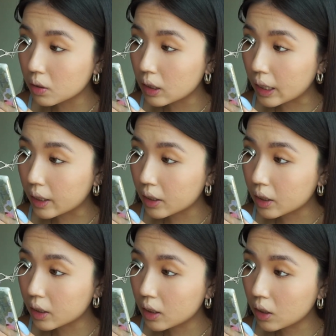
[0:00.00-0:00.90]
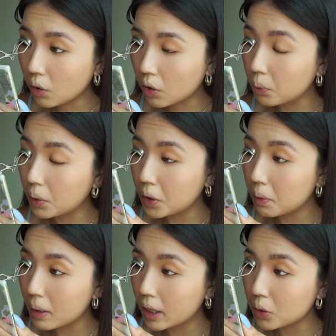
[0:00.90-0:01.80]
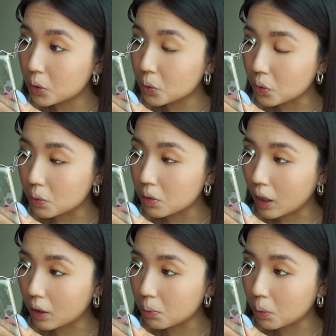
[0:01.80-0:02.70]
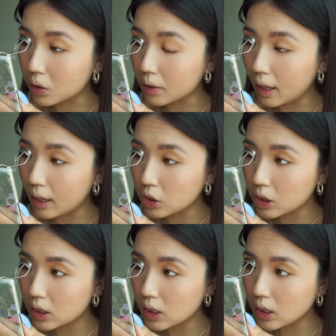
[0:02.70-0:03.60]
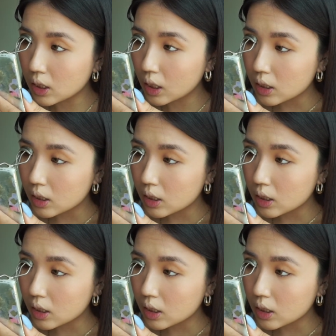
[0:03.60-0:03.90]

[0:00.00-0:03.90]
thicker or will it make you grow out more lashes?